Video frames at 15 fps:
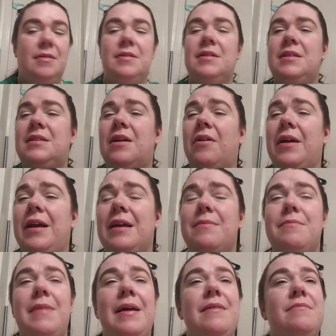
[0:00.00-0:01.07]
Sorry,
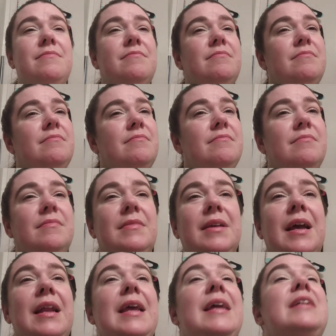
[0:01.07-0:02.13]
my
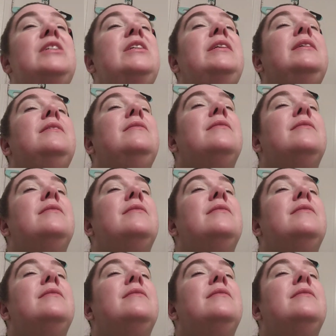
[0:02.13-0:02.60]
got it itchy.